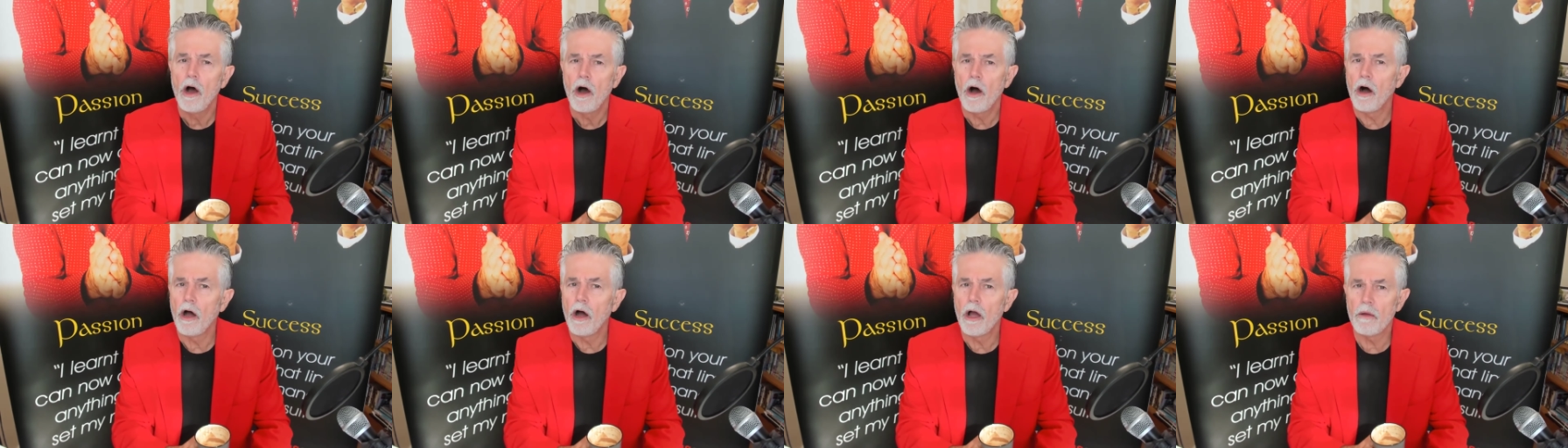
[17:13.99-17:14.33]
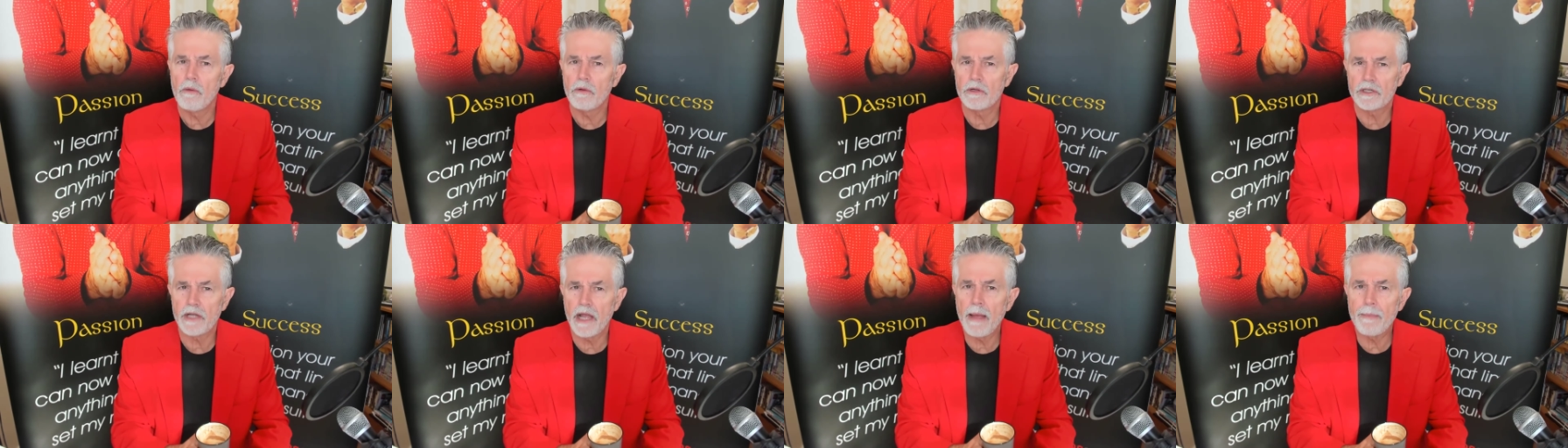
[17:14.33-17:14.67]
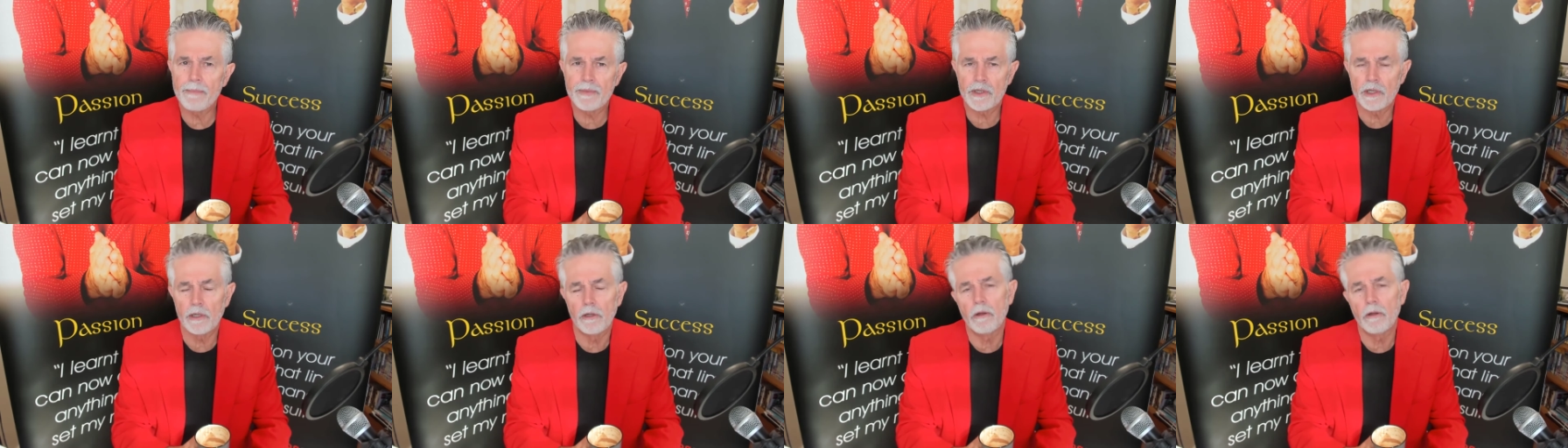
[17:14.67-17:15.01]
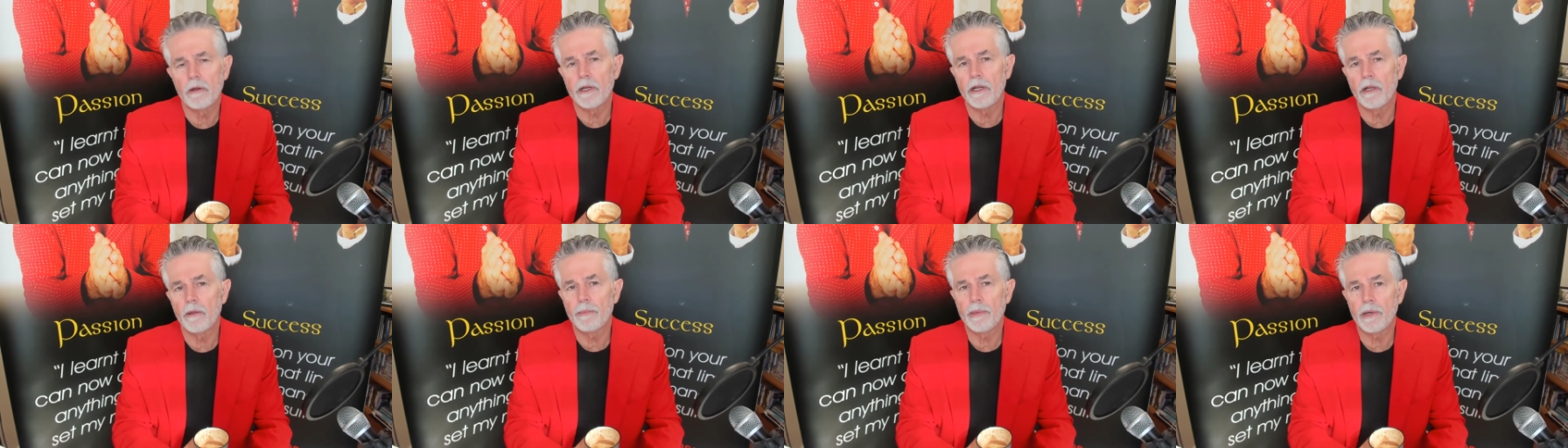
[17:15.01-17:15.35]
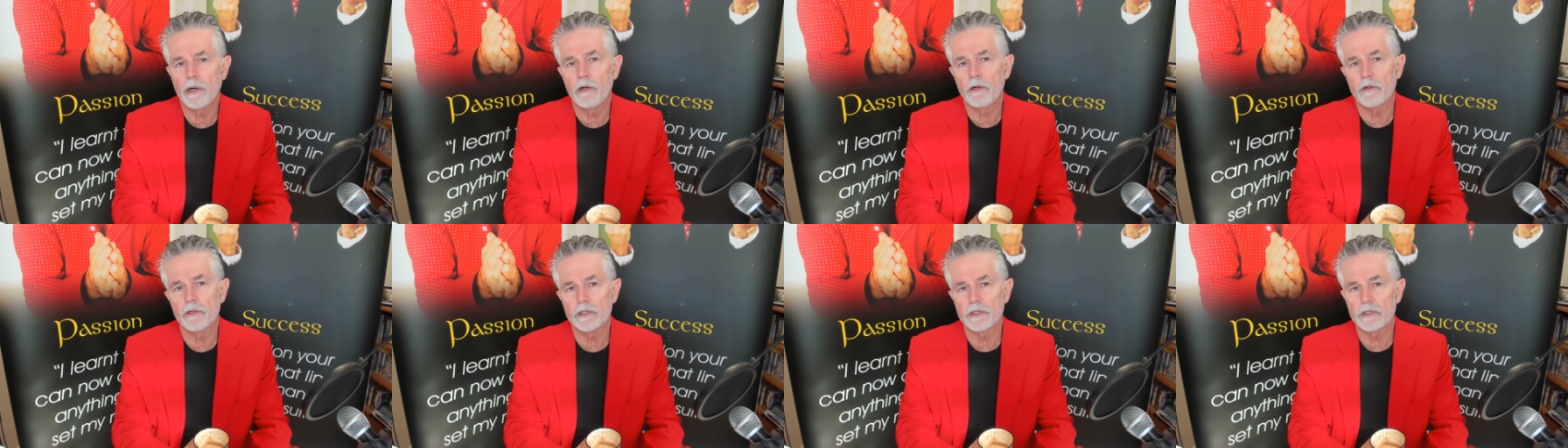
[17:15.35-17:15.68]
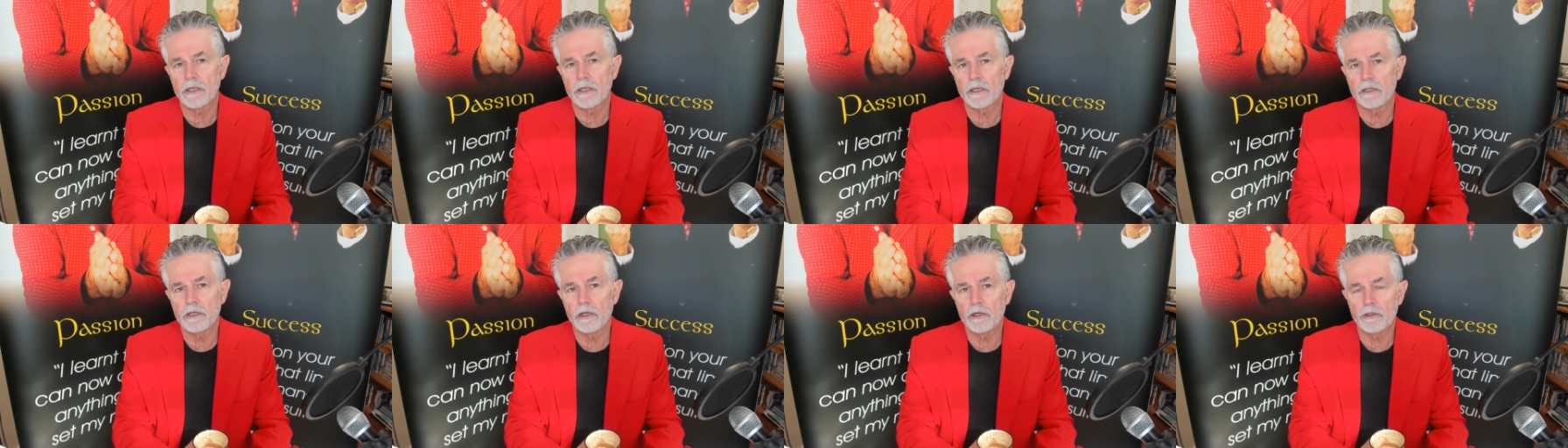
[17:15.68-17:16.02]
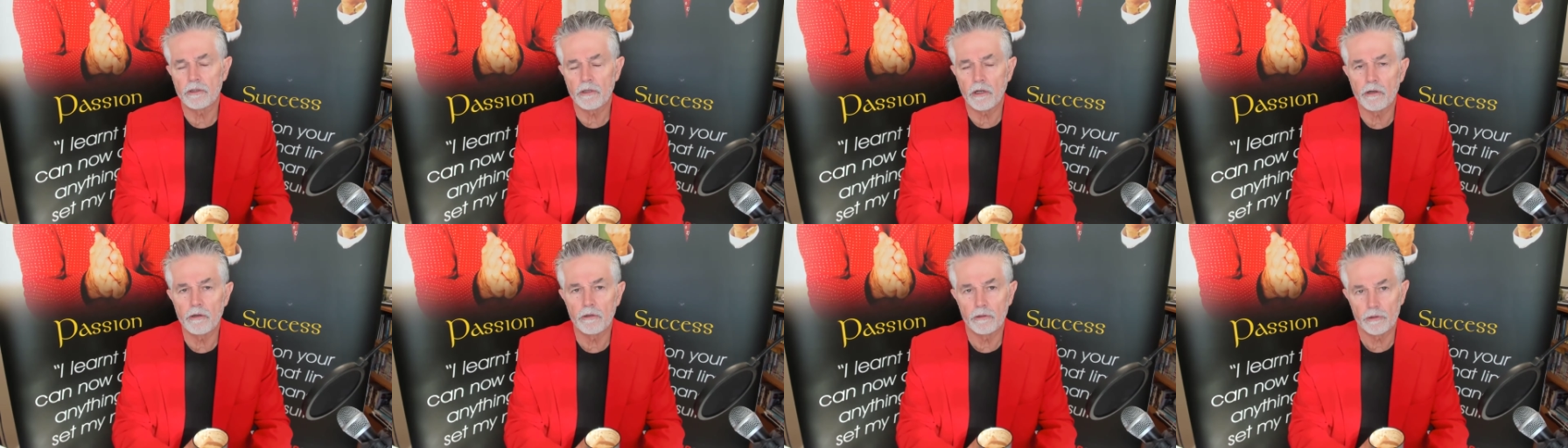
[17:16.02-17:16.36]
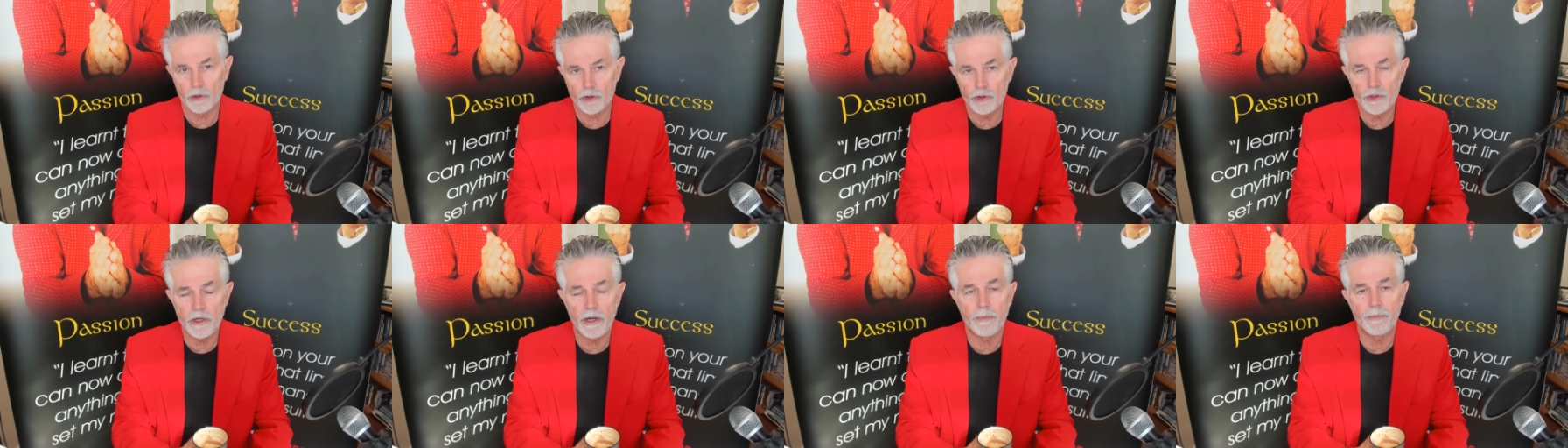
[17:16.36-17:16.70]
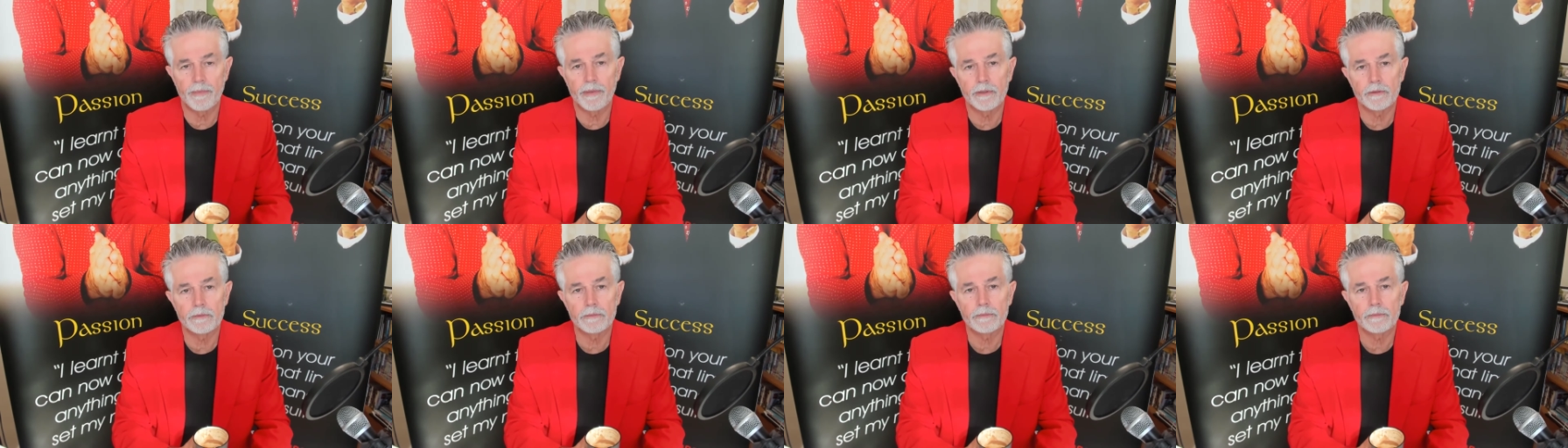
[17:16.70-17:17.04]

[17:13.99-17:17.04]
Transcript: I was absolutely opposed to Donald Trump.